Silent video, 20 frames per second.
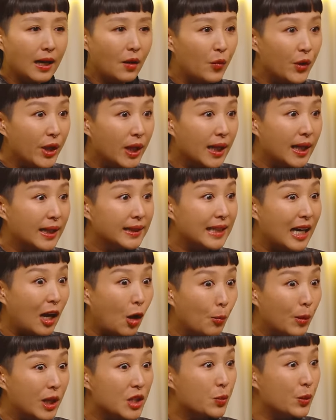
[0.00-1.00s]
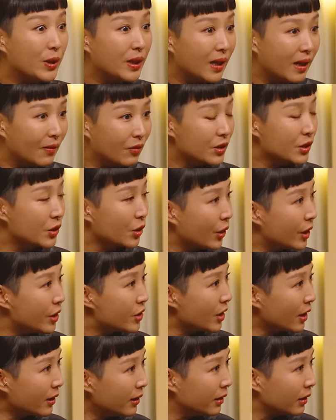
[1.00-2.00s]
I realized how much we never saw
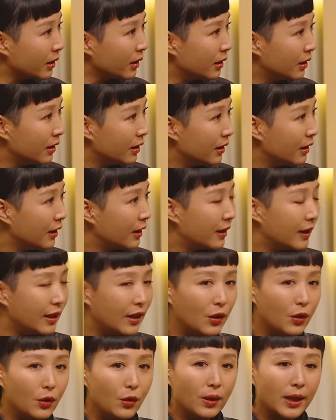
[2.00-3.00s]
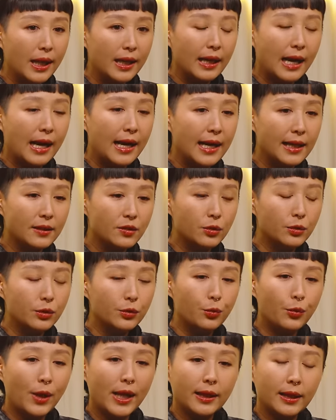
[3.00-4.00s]
each other. You know, like I had
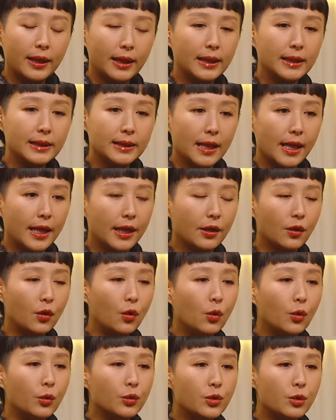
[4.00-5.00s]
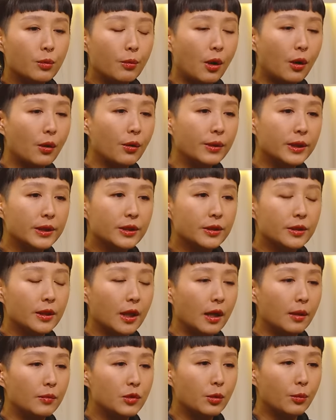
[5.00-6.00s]
to write things like, oh, tomorrow
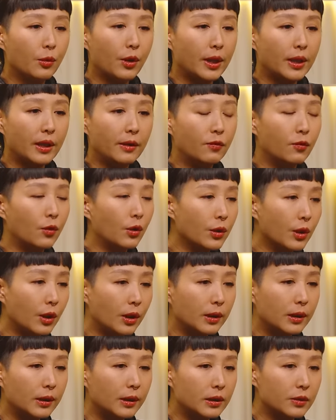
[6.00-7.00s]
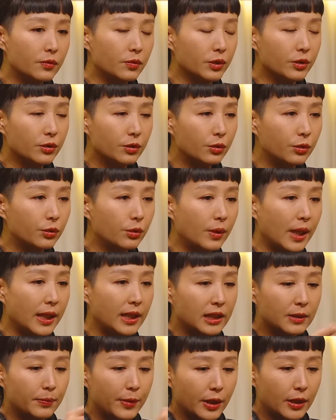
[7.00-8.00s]
I need $4 for school
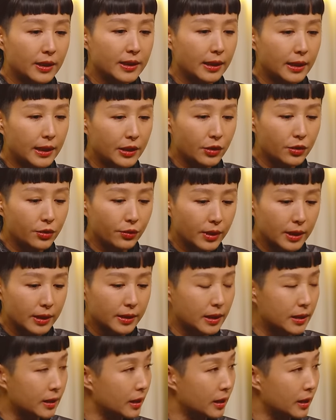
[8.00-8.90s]
and it's because I need to do this.